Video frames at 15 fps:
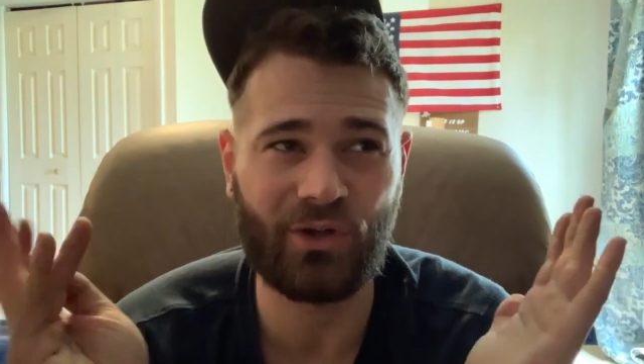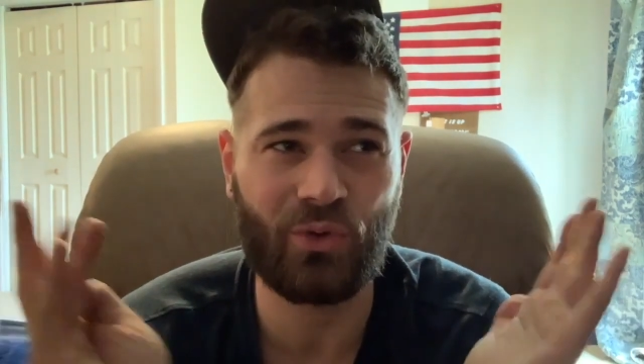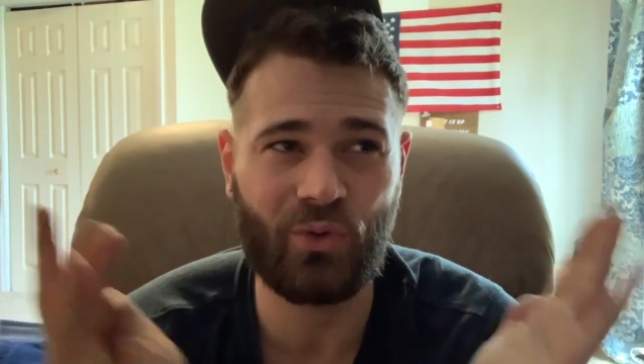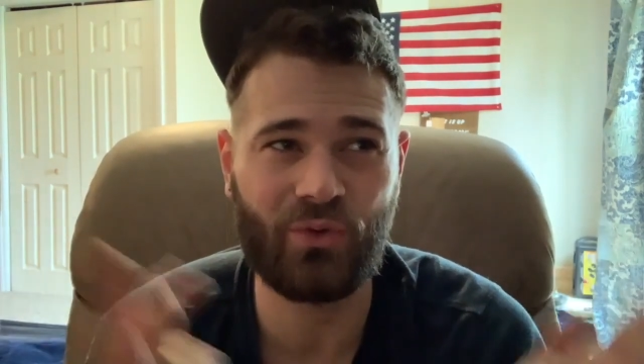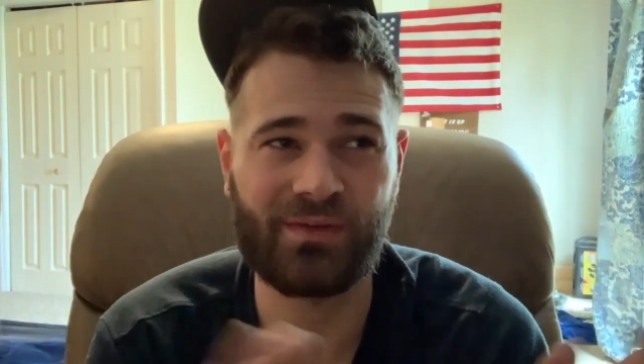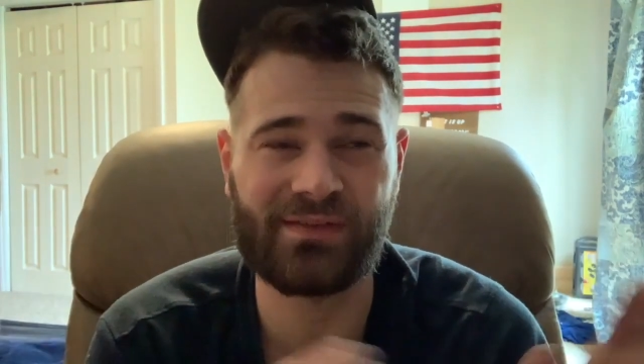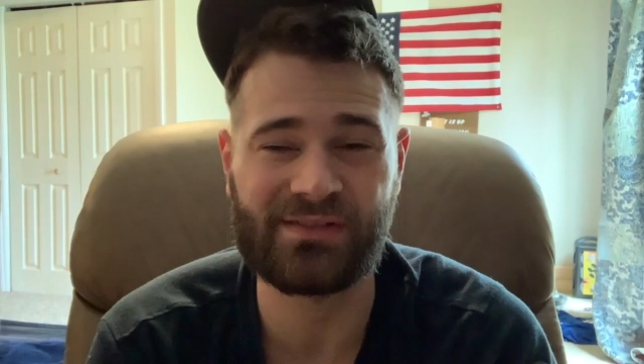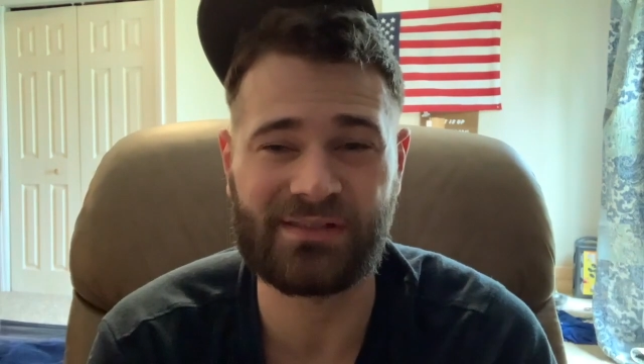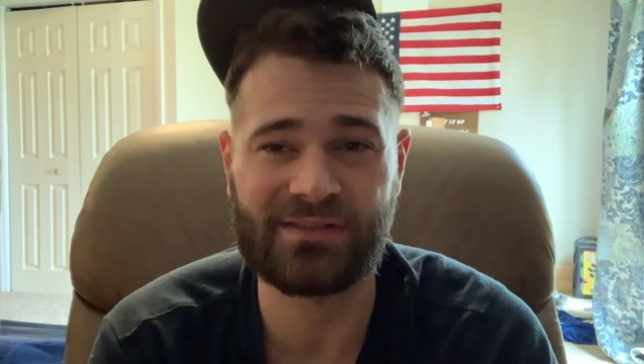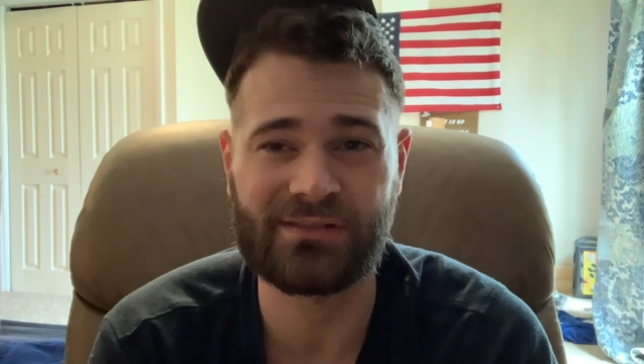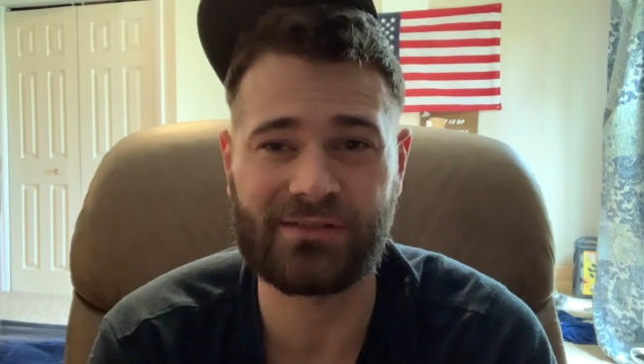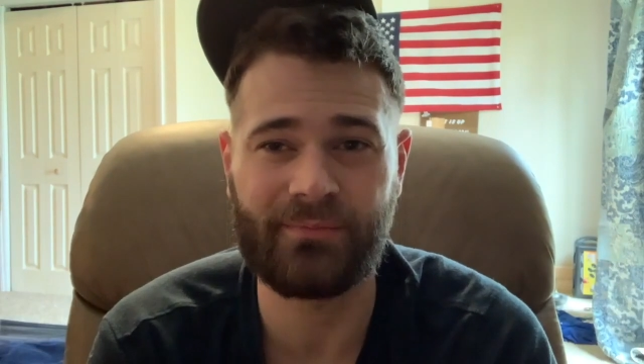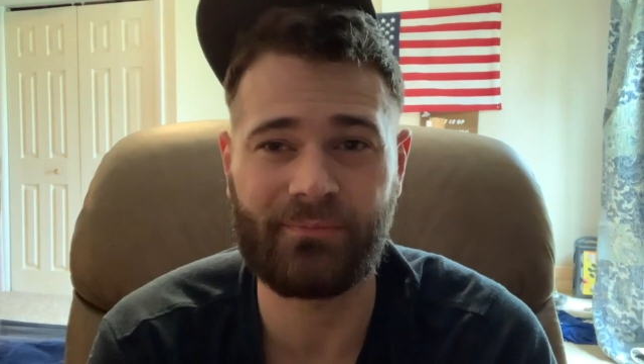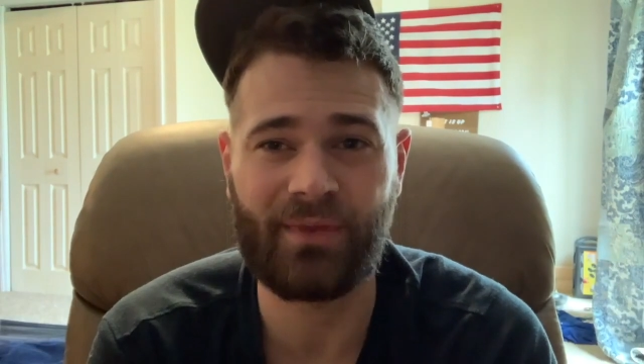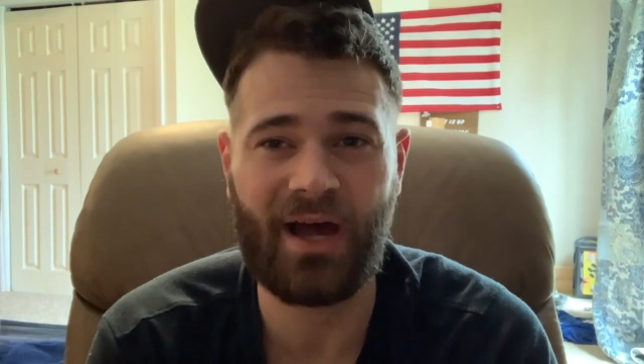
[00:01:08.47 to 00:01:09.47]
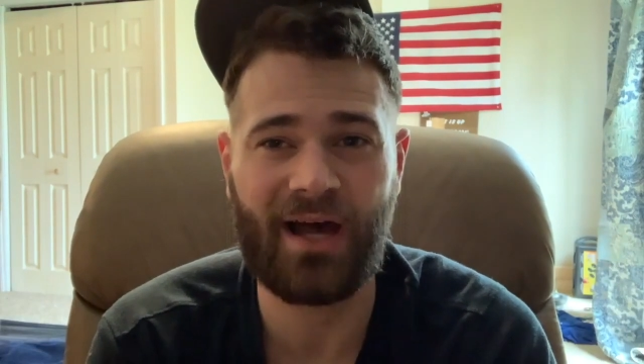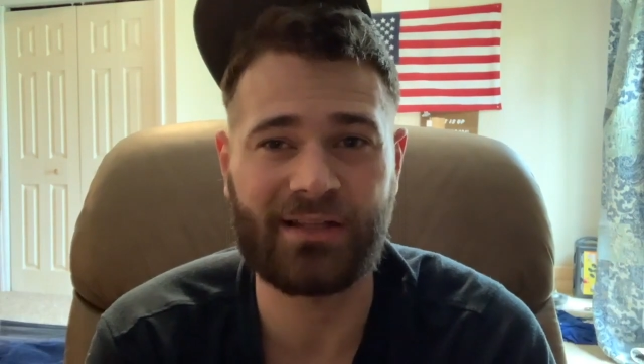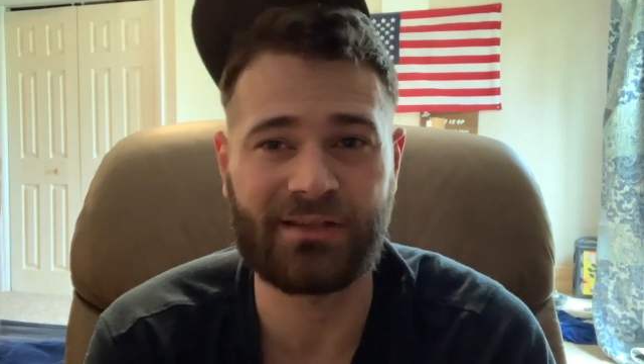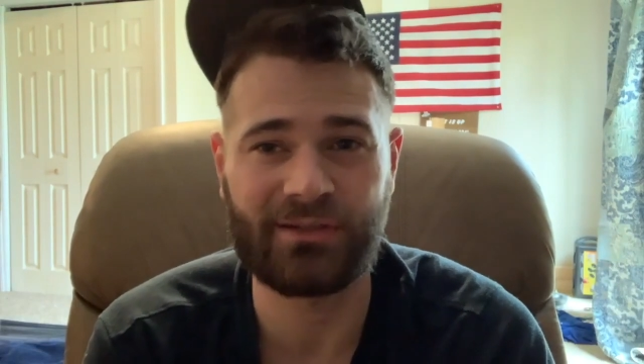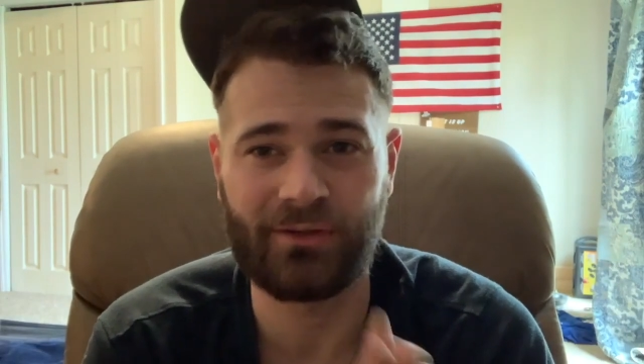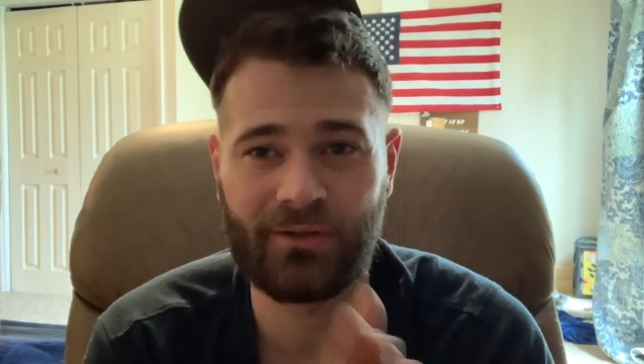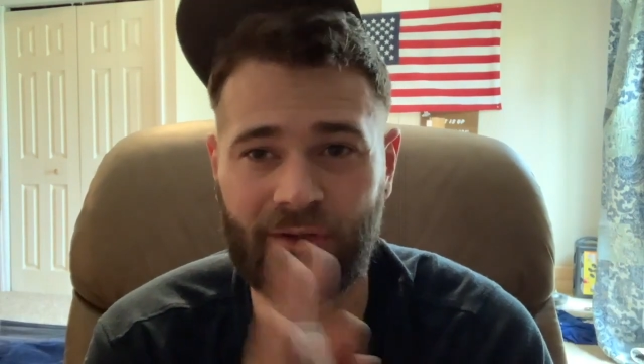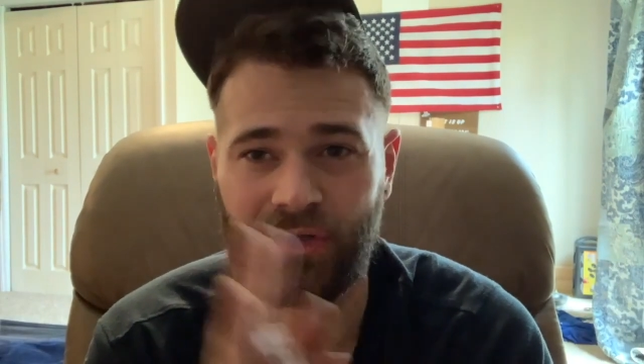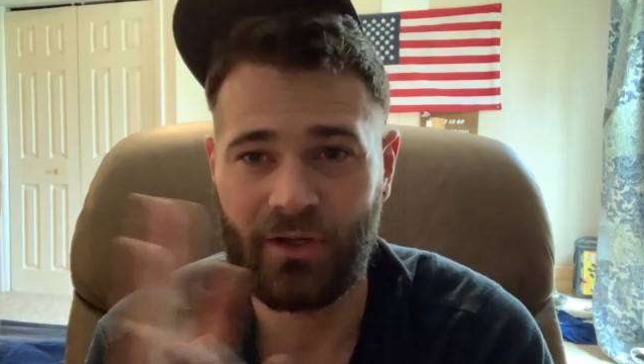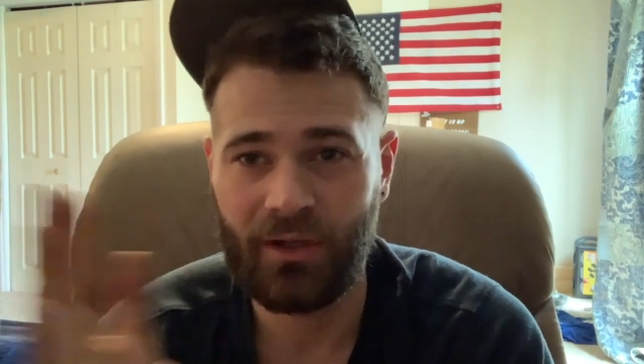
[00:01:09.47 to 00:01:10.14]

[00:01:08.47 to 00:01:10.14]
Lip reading: coolant system not to